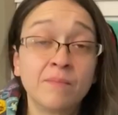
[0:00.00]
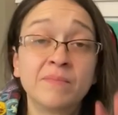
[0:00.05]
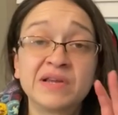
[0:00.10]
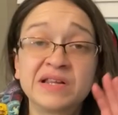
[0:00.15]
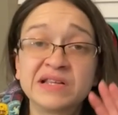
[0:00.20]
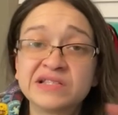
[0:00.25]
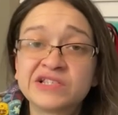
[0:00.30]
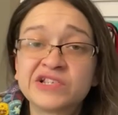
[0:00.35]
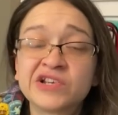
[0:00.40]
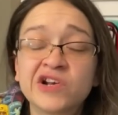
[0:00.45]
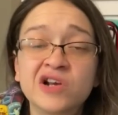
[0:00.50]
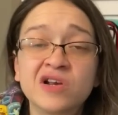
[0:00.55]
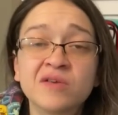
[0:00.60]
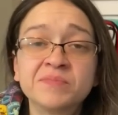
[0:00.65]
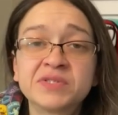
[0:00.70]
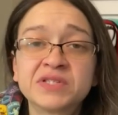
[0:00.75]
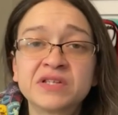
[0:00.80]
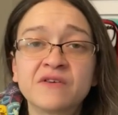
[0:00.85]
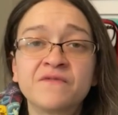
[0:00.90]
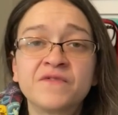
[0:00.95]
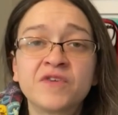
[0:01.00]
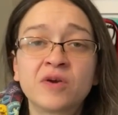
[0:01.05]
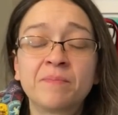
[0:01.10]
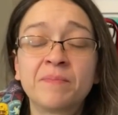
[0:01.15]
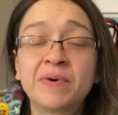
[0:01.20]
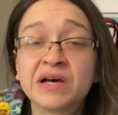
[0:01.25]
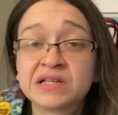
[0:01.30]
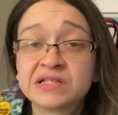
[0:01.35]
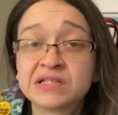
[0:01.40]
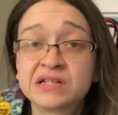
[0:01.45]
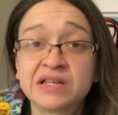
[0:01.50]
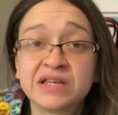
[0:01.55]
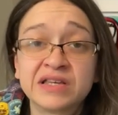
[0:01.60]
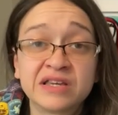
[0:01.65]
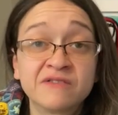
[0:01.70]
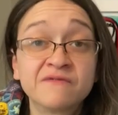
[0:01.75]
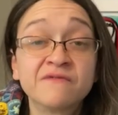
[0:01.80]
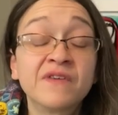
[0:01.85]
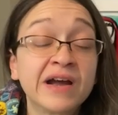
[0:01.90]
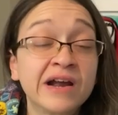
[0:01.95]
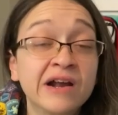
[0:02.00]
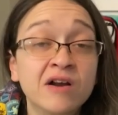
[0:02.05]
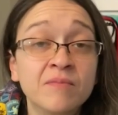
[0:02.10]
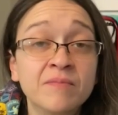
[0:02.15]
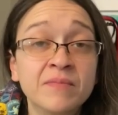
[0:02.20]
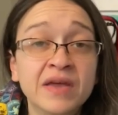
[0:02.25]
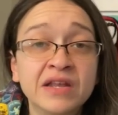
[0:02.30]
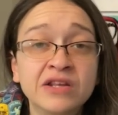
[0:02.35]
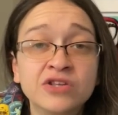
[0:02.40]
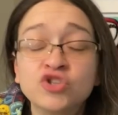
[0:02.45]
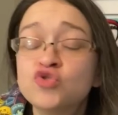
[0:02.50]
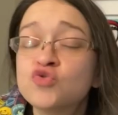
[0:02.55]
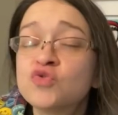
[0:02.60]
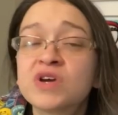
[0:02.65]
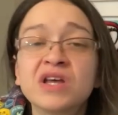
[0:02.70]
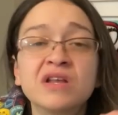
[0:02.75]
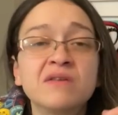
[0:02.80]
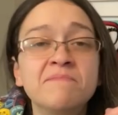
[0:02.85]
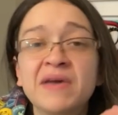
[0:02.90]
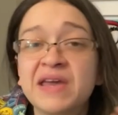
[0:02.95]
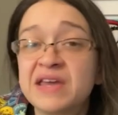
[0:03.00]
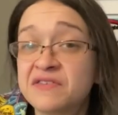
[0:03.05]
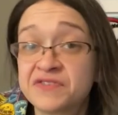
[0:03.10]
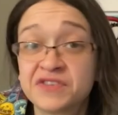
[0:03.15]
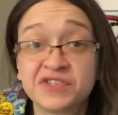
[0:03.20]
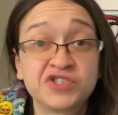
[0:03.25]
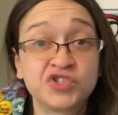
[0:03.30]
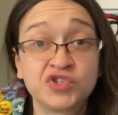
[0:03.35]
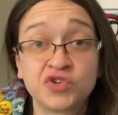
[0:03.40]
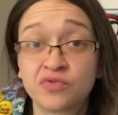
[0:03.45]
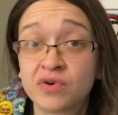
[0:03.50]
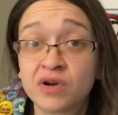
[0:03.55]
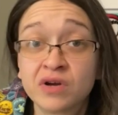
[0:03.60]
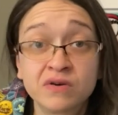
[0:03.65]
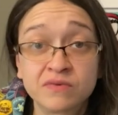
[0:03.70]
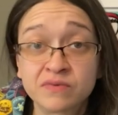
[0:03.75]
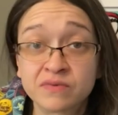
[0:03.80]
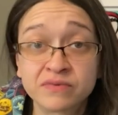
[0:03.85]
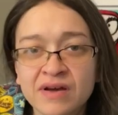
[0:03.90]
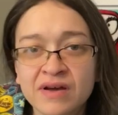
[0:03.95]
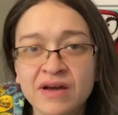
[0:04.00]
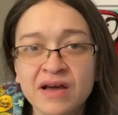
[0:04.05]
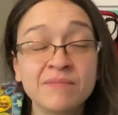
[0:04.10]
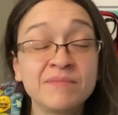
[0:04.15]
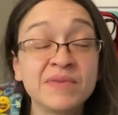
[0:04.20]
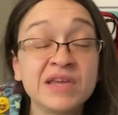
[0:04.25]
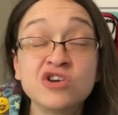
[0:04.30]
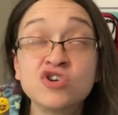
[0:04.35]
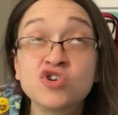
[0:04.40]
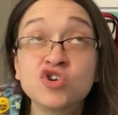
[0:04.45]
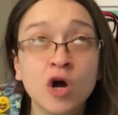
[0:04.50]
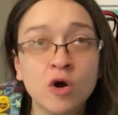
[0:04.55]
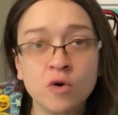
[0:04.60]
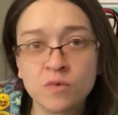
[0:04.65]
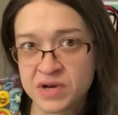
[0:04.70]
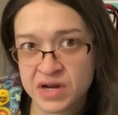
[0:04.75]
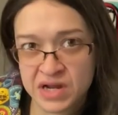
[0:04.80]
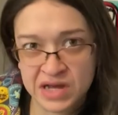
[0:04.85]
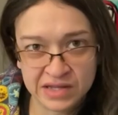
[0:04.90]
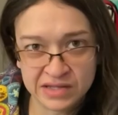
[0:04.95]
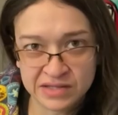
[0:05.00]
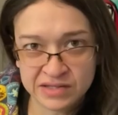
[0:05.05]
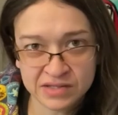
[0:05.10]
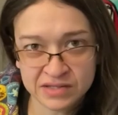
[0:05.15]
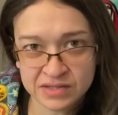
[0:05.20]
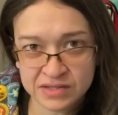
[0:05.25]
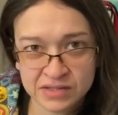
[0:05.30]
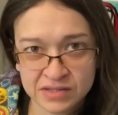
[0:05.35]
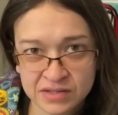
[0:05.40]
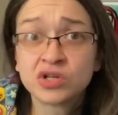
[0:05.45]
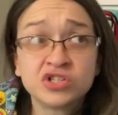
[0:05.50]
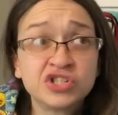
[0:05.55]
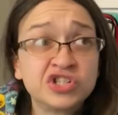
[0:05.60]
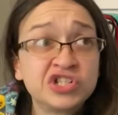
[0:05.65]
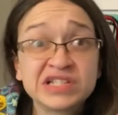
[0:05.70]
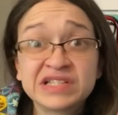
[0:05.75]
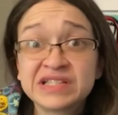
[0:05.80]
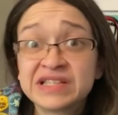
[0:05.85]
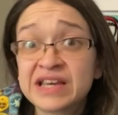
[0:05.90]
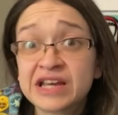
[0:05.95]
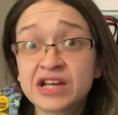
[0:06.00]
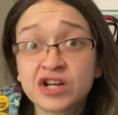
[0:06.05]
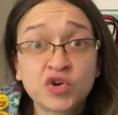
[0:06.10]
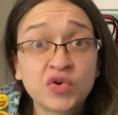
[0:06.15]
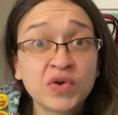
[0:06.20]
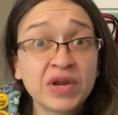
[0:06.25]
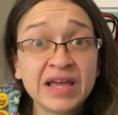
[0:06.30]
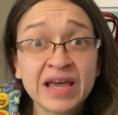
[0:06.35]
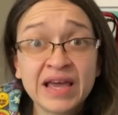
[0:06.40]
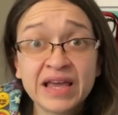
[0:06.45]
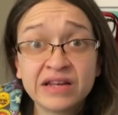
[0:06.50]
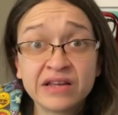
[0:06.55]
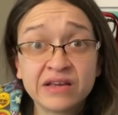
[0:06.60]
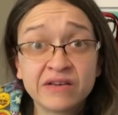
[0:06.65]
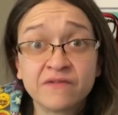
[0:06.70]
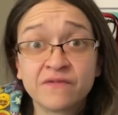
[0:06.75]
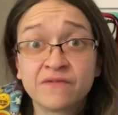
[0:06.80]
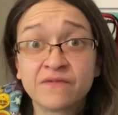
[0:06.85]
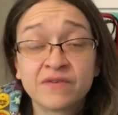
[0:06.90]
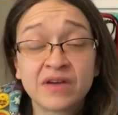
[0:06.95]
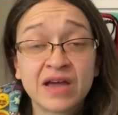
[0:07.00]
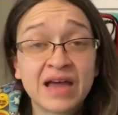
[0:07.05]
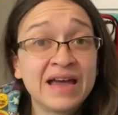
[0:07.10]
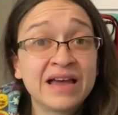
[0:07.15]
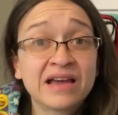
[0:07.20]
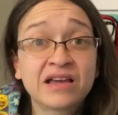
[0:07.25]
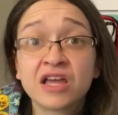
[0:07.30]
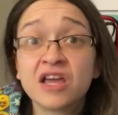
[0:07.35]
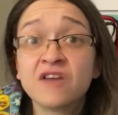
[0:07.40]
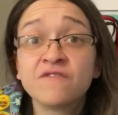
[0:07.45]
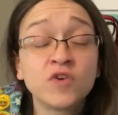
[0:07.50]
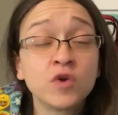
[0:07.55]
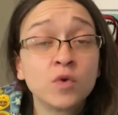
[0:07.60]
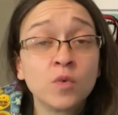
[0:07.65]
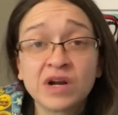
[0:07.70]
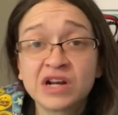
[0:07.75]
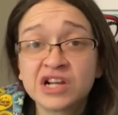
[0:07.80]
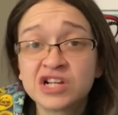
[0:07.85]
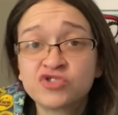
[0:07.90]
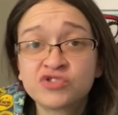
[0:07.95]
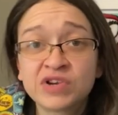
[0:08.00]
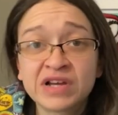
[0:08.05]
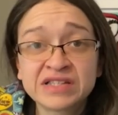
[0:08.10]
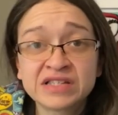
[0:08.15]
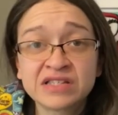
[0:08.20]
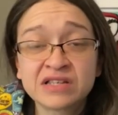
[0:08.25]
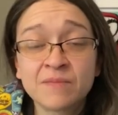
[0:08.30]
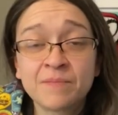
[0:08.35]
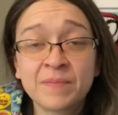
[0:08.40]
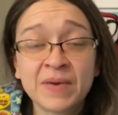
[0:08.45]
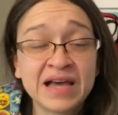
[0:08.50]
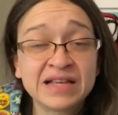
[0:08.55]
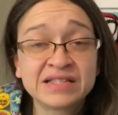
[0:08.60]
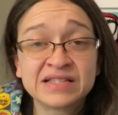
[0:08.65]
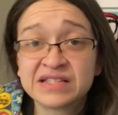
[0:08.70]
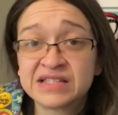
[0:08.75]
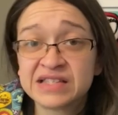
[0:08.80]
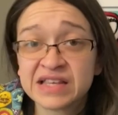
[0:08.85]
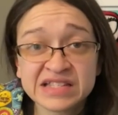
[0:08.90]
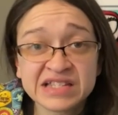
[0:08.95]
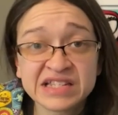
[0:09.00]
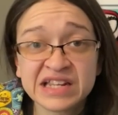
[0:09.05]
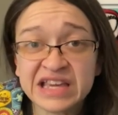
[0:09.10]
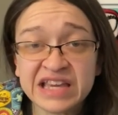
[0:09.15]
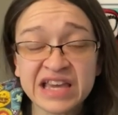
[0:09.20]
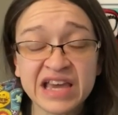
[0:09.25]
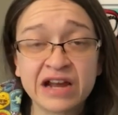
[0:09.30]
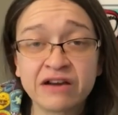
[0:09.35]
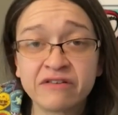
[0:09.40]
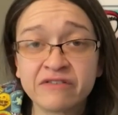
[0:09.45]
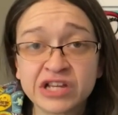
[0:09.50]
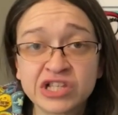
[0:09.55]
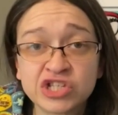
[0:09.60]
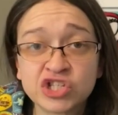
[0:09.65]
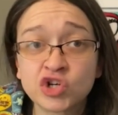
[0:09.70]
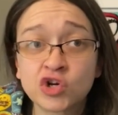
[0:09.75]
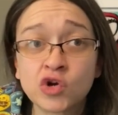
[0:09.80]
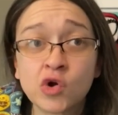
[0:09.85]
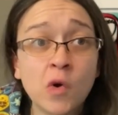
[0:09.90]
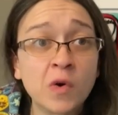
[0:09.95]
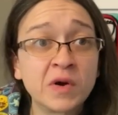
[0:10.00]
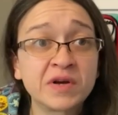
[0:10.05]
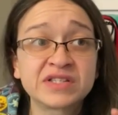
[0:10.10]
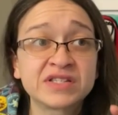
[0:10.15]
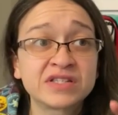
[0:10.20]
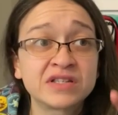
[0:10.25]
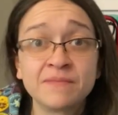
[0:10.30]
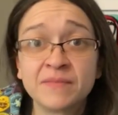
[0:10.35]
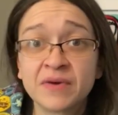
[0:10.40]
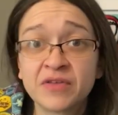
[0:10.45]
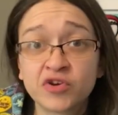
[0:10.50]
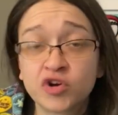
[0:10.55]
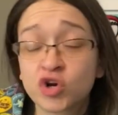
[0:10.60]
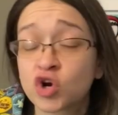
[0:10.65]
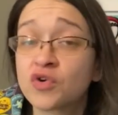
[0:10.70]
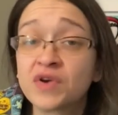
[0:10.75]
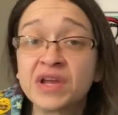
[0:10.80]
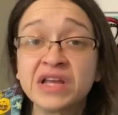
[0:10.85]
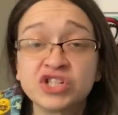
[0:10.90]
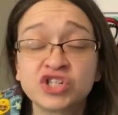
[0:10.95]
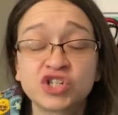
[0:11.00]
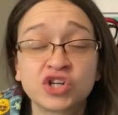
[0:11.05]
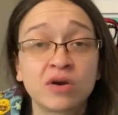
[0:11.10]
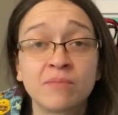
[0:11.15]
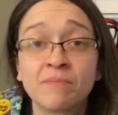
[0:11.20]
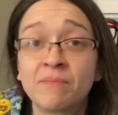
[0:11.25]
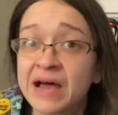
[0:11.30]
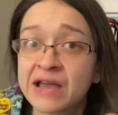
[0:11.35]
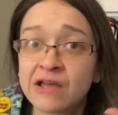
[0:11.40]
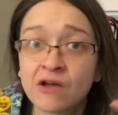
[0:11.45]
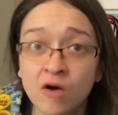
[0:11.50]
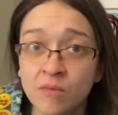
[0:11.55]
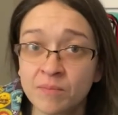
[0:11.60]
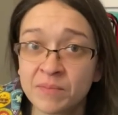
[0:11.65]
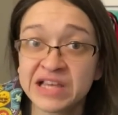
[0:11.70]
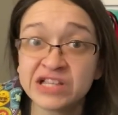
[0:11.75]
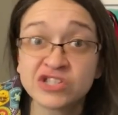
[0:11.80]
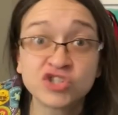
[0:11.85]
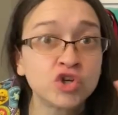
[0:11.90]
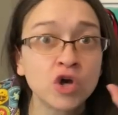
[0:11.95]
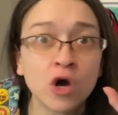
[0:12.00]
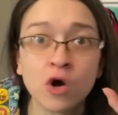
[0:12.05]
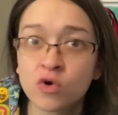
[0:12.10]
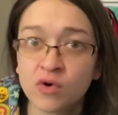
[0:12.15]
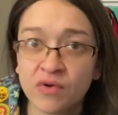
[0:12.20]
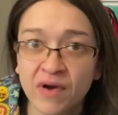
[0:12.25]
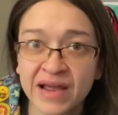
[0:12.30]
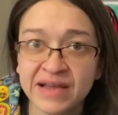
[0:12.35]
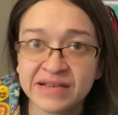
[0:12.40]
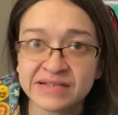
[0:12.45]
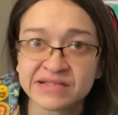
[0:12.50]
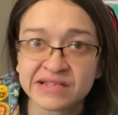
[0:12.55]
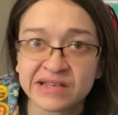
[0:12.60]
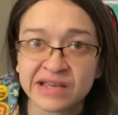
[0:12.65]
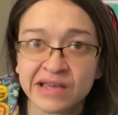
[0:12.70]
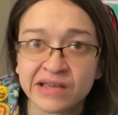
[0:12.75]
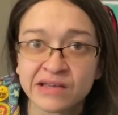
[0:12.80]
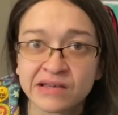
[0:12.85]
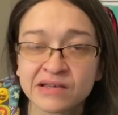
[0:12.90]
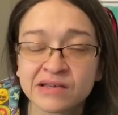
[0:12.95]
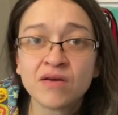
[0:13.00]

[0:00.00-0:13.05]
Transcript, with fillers: But in terms of your puzzling environment, you can make this your own. I mean, go nuts just get creative. Heck, if you want to dress up as a Disney character or some other creature, by all means, go crazy.